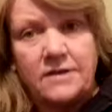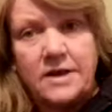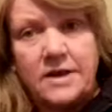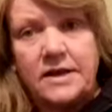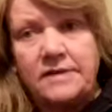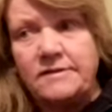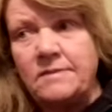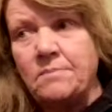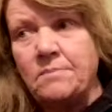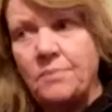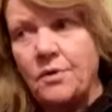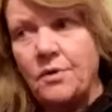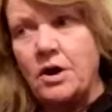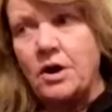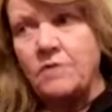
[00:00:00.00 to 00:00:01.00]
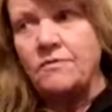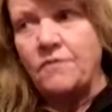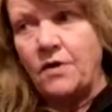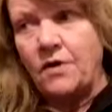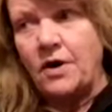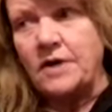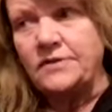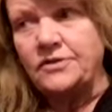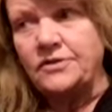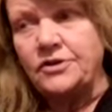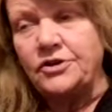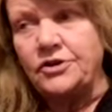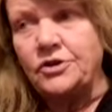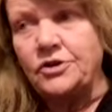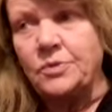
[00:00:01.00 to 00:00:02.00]
think it's important for us to
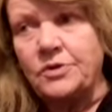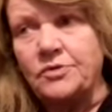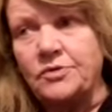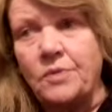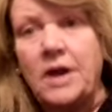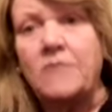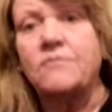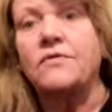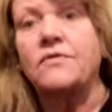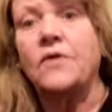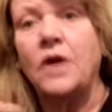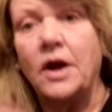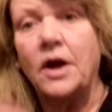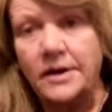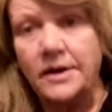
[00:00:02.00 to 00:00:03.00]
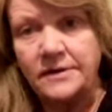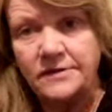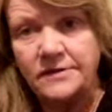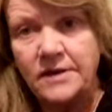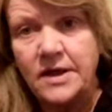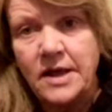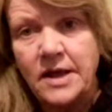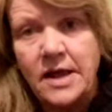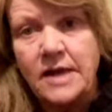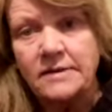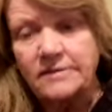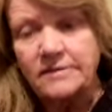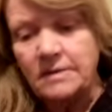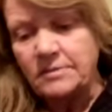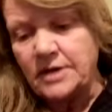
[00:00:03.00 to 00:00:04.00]
do what's right for us. And
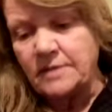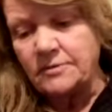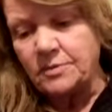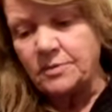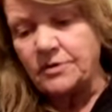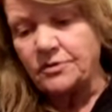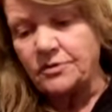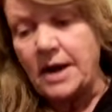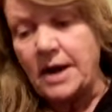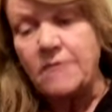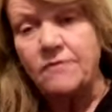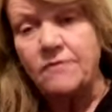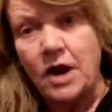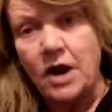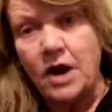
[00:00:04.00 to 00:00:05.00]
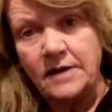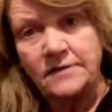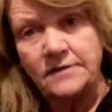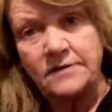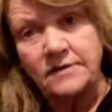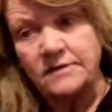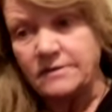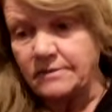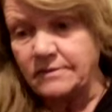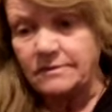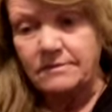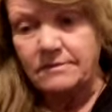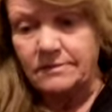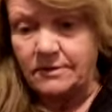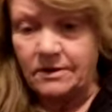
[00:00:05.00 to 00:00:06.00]
sometimes what's right for us is
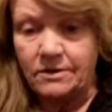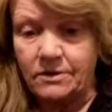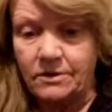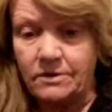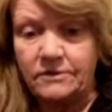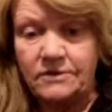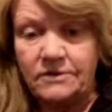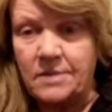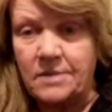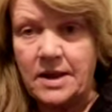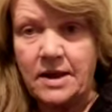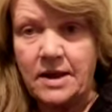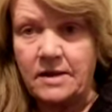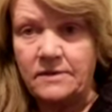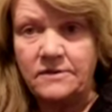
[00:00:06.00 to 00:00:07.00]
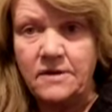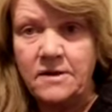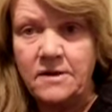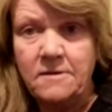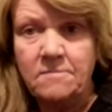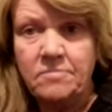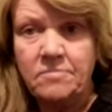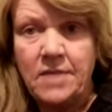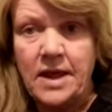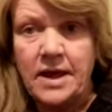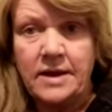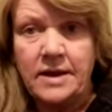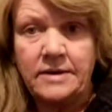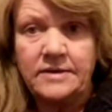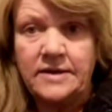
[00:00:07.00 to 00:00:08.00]
gonna hurt somebody else.
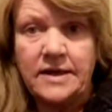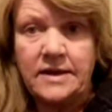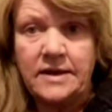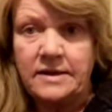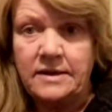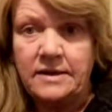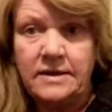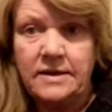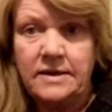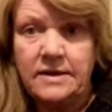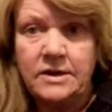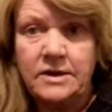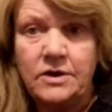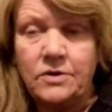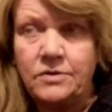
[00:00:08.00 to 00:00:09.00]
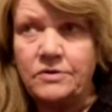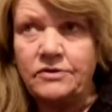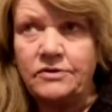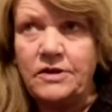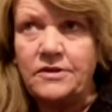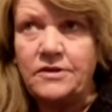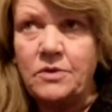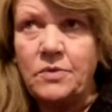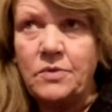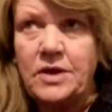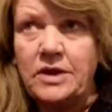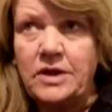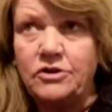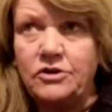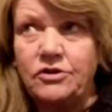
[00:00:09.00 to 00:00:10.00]
And there's nothing we
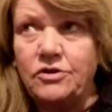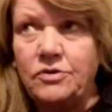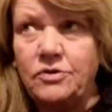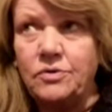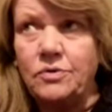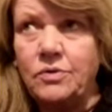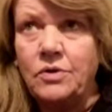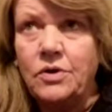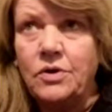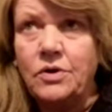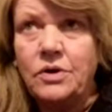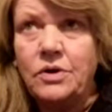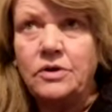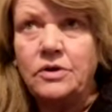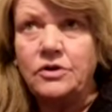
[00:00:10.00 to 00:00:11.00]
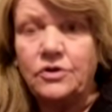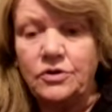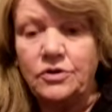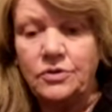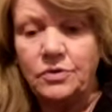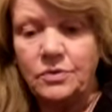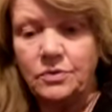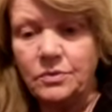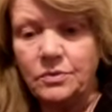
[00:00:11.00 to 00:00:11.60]
can do to